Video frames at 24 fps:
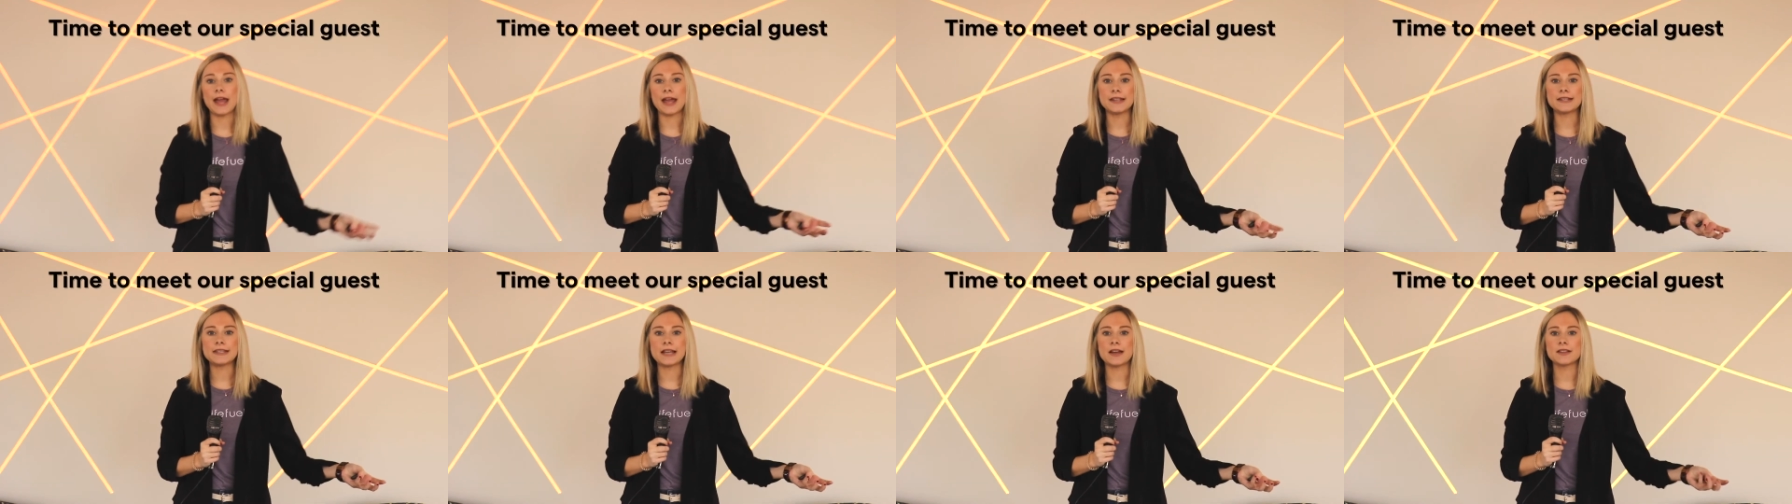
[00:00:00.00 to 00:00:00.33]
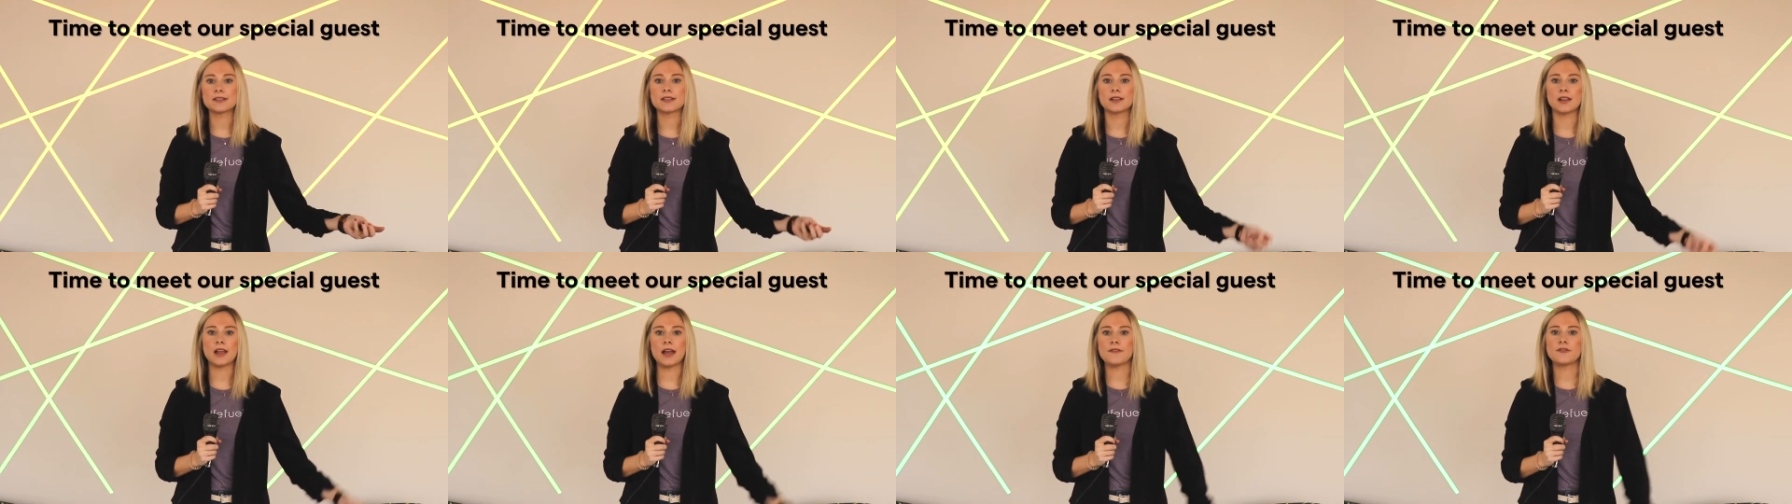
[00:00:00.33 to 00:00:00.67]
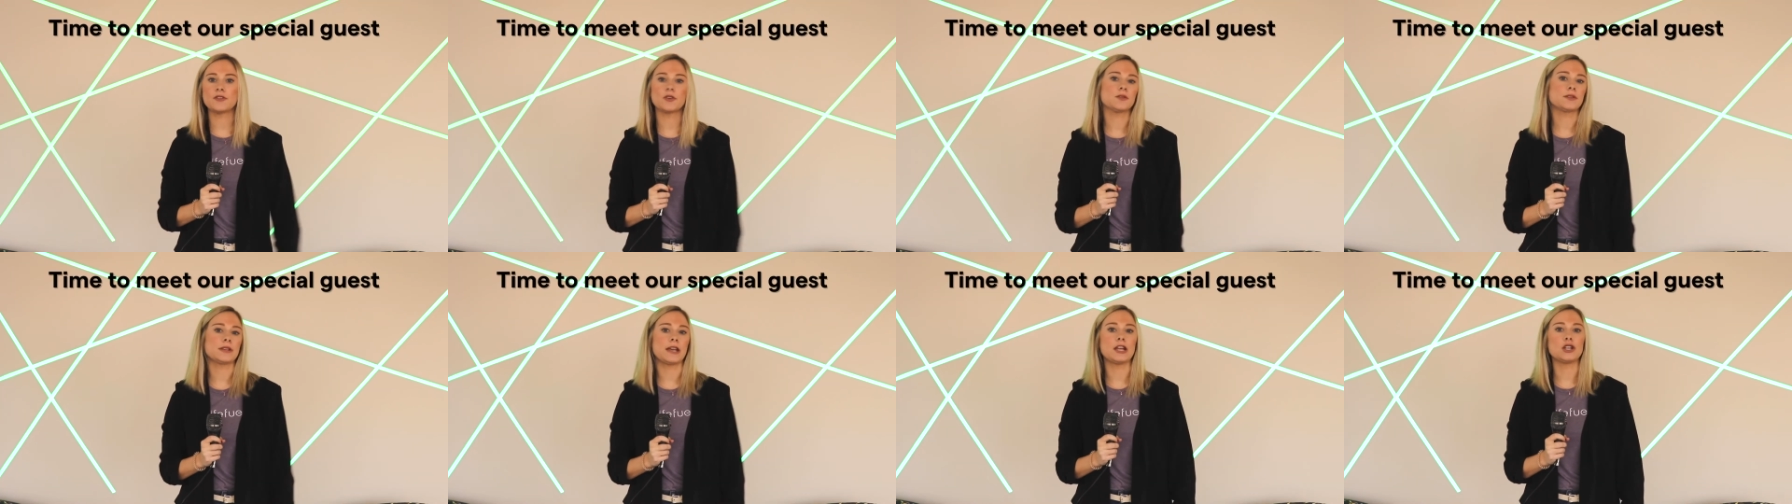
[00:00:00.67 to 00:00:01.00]
head down to Life
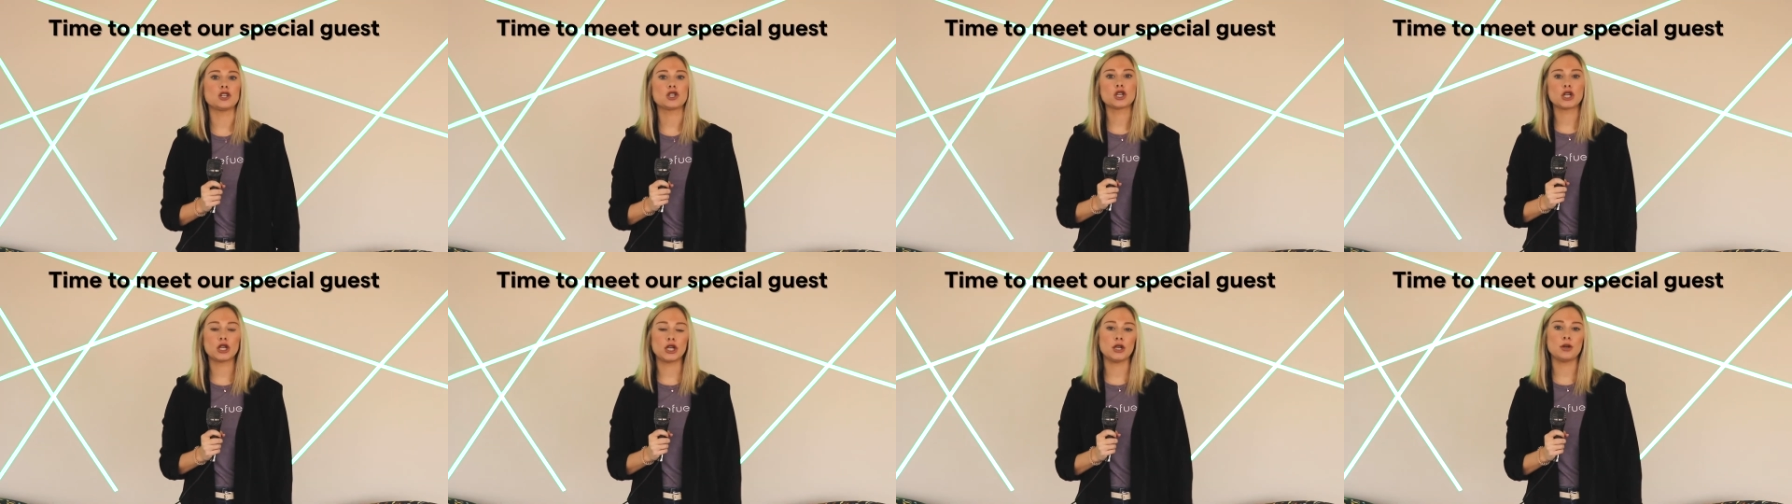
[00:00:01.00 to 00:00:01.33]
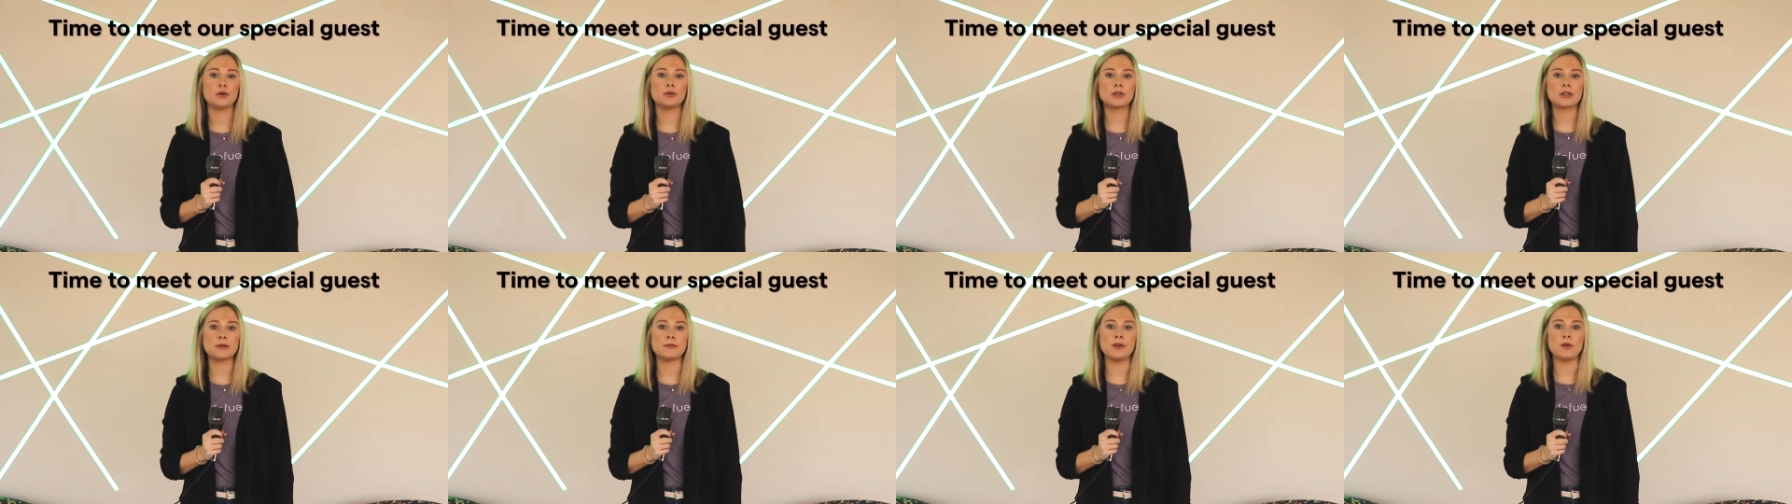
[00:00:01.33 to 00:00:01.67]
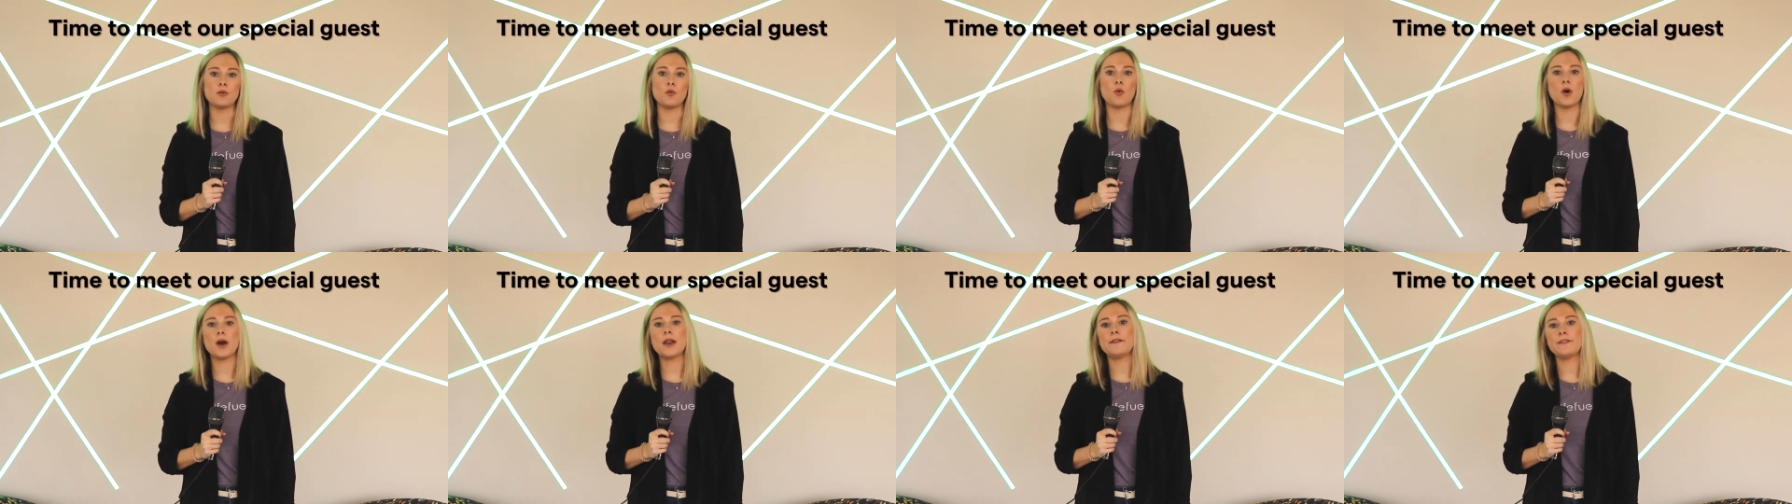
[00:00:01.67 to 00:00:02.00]
Fuels HQ to meet
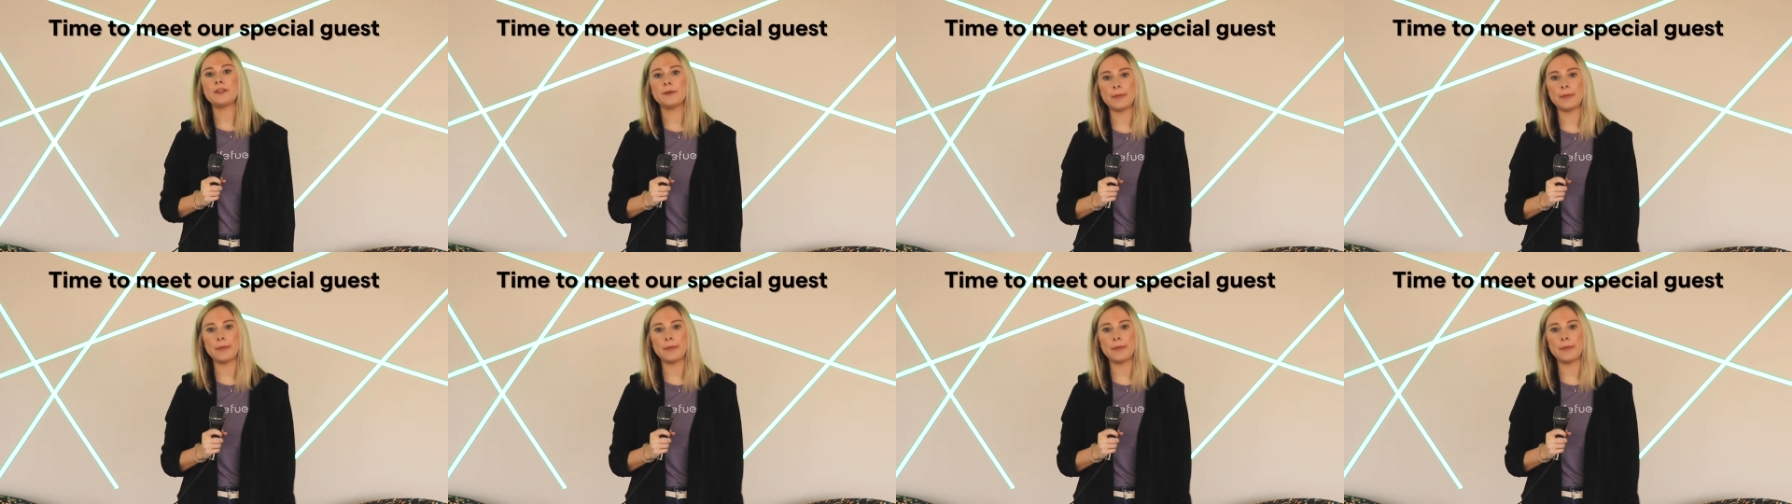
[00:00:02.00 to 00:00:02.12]
one of